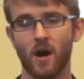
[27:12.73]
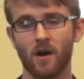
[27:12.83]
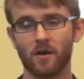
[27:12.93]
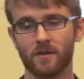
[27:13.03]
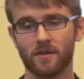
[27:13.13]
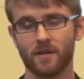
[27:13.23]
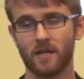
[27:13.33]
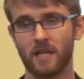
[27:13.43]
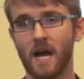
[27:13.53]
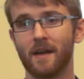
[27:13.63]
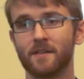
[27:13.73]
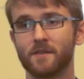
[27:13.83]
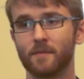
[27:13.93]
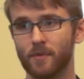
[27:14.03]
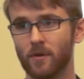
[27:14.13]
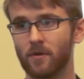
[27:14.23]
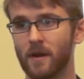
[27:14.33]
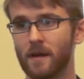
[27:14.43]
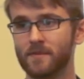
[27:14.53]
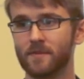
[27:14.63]
our clients are
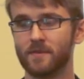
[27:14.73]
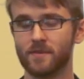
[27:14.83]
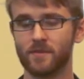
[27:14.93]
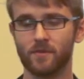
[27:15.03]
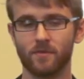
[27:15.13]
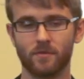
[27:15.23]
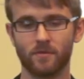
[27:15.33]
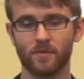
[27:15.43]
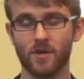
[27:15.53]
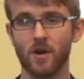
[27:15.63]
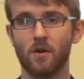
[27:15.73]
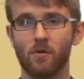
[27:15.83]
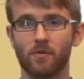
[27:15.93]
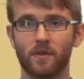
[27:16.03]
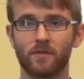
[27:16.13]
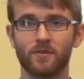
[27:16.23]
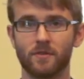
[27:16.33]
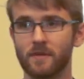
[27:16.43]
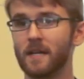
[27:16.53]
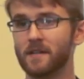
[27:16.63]
programmed to know that there's
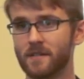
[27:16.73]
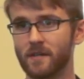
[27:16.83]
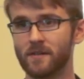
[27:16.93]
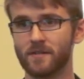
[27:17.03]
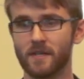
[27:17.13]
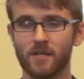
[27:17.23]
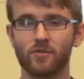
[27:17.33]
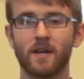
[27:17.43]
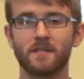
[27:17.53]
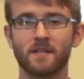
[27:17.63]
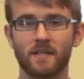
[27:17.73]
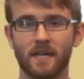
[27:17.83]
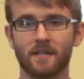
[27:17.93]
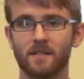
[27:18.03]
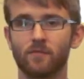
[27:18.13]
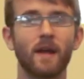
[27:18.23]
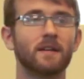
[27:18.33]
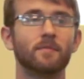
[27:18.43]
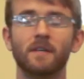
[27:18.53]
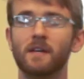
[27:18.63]
2 data centers, and it tries to connect to
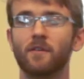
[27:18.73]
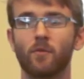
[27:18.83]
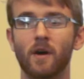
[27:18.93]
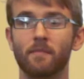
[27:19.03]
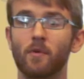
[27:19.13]
randomly either one.